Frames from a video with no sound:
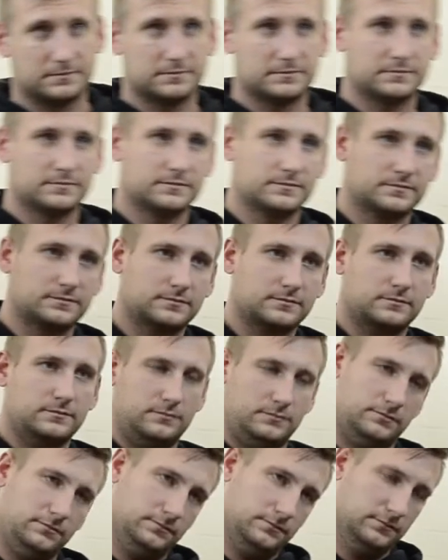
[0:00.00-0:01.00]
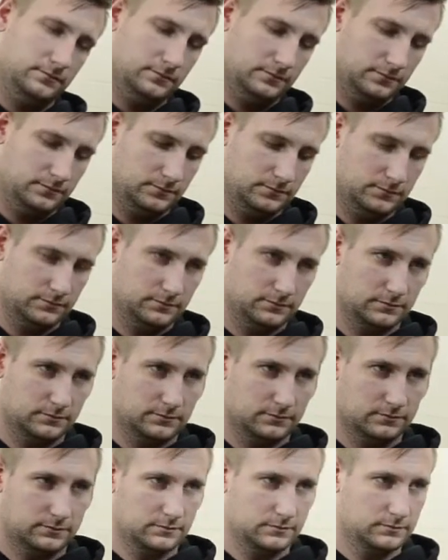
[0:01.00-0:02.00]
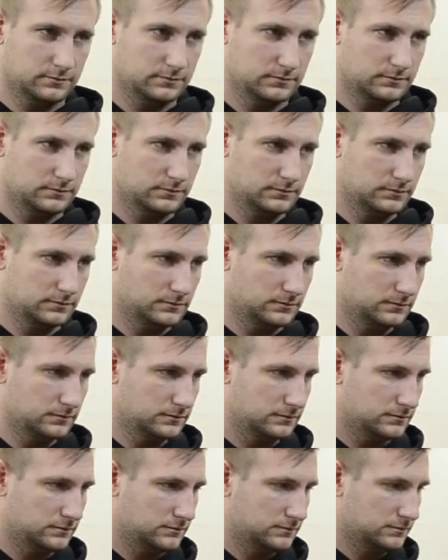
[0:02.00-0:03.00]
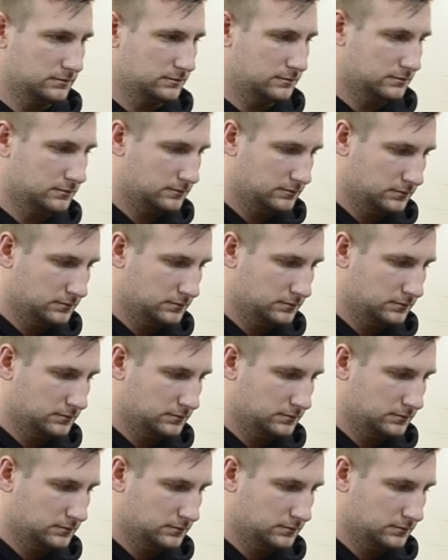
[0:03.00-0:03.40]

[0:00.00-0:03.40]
[no speech]